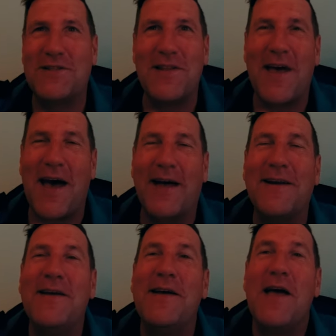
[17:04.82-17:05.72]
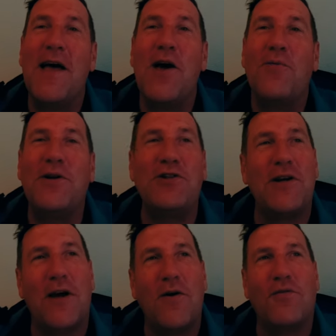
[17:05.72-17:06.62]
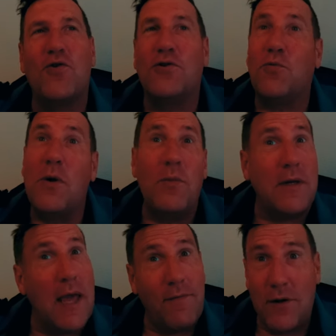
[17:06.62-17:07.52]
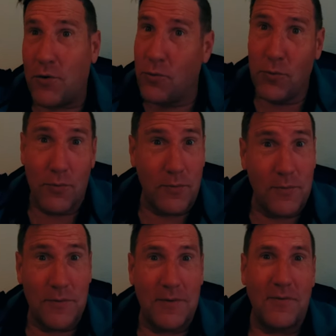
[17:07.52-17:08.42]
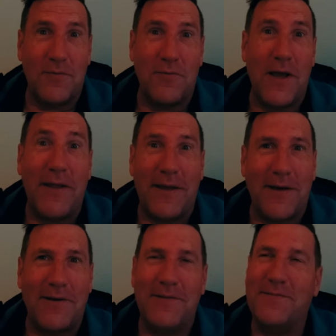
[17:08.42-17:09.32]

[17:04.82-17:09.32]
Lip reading: and things like that, which, you know, of course, we would never do, really.